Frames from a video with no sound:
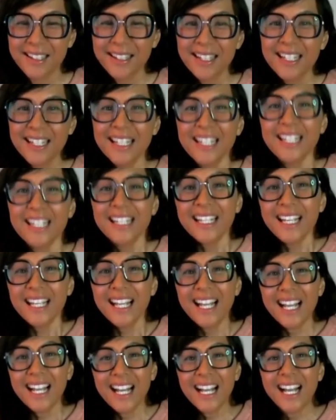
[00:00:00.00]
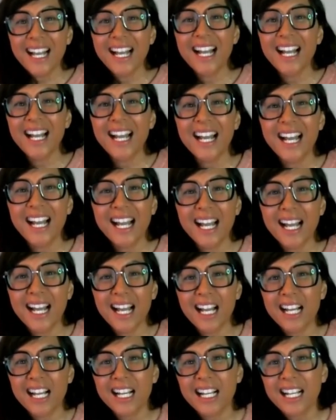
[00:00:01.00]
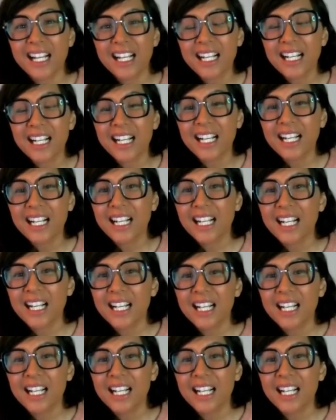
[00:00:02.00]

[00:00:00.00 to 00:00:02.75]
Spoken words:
The person shown says nothing.